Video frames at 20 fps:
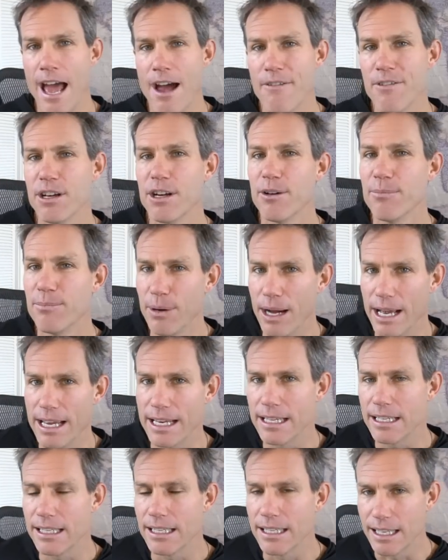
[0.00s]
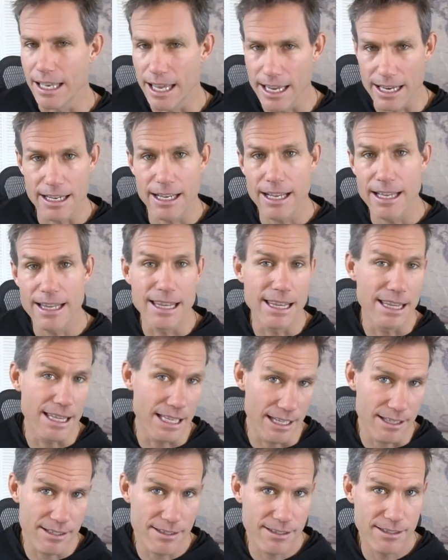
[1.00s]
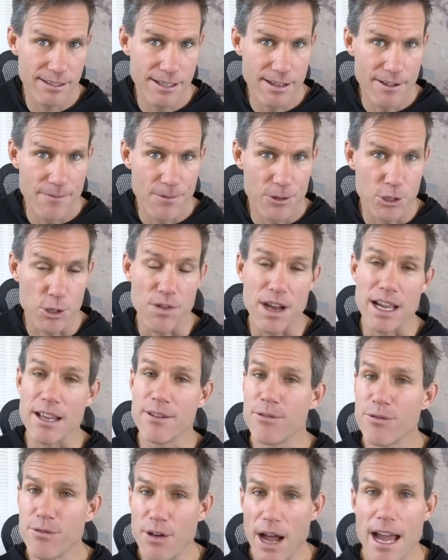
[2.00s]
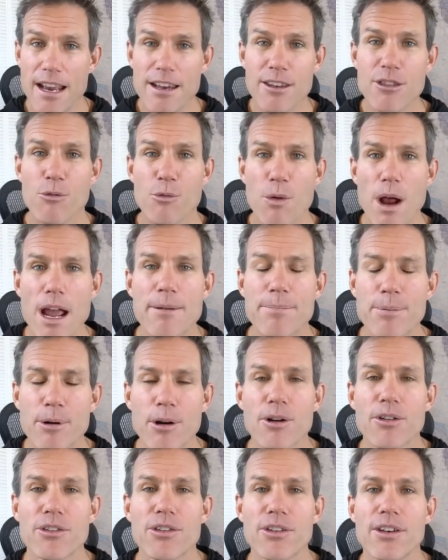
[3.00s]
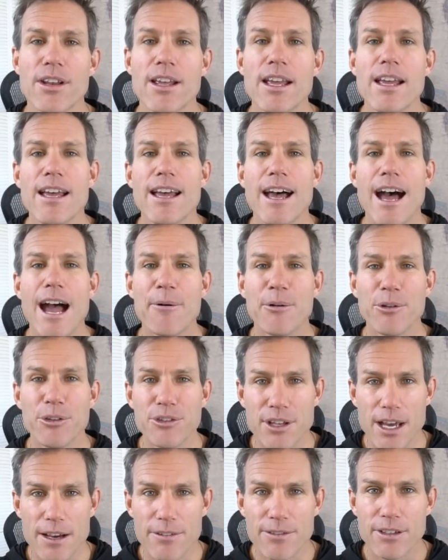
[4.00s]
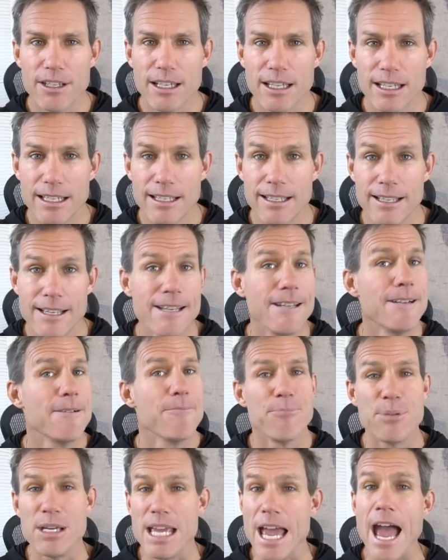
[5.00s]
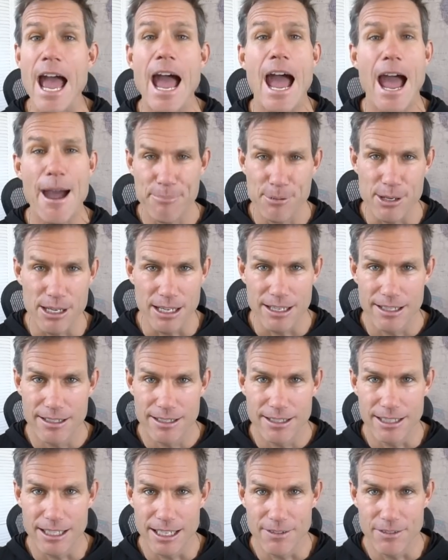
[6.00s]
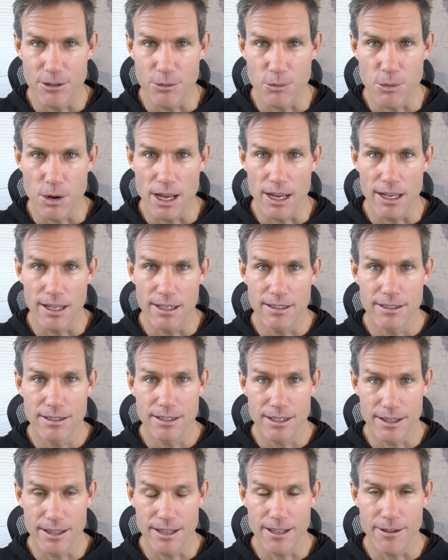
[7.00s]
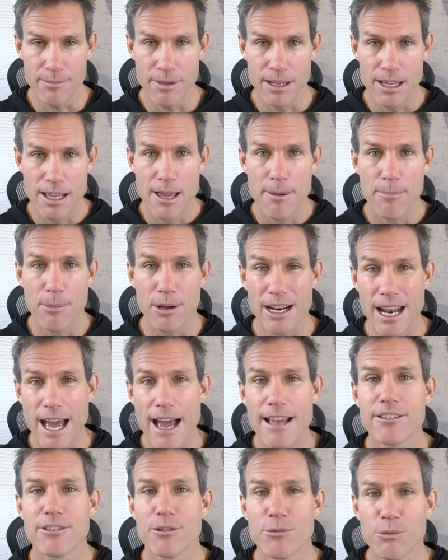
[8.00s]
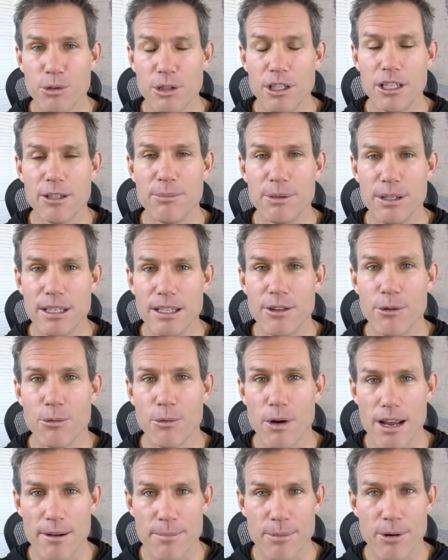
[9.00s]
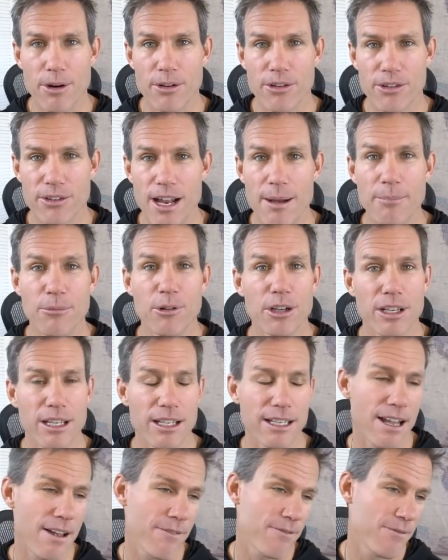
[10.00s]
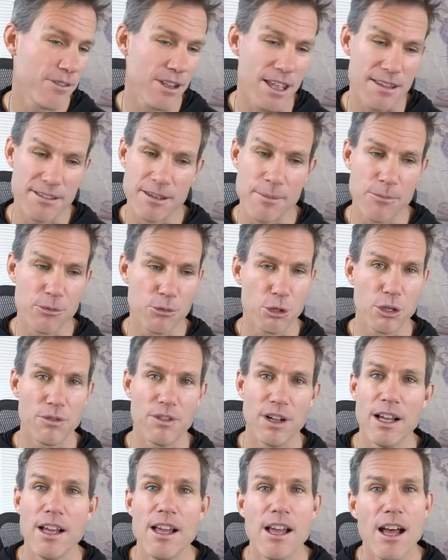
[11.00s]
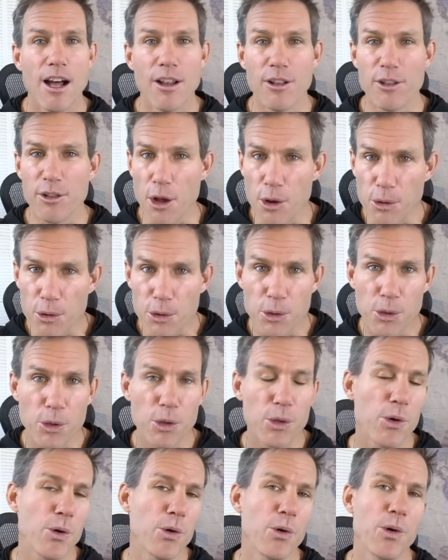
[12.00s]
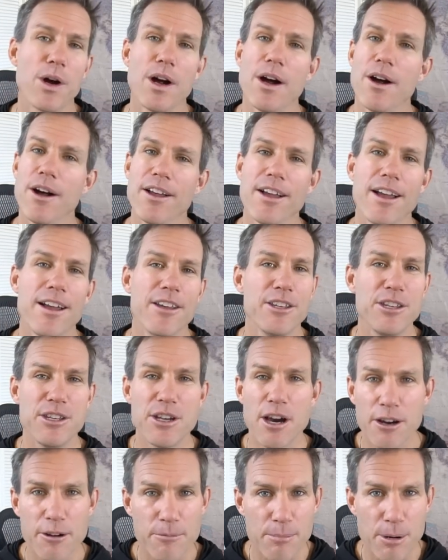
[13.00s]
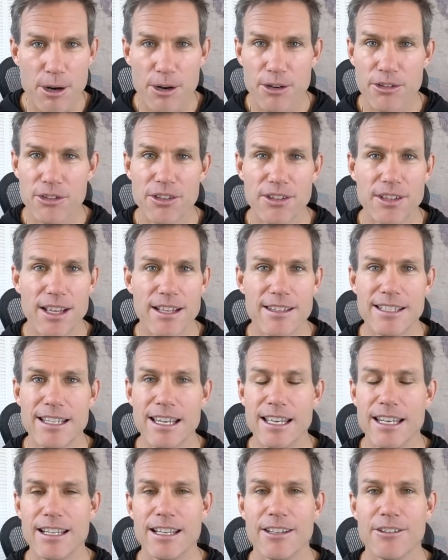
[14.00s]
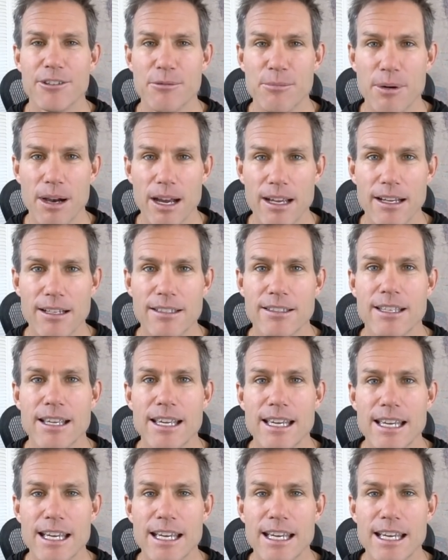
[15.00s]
having a bike like this. So if I can find the right person, I will definitely be happy to give it away to them. But it has to really be the right person. I'm looking at some sort of a local or a young person that's getting into bikes.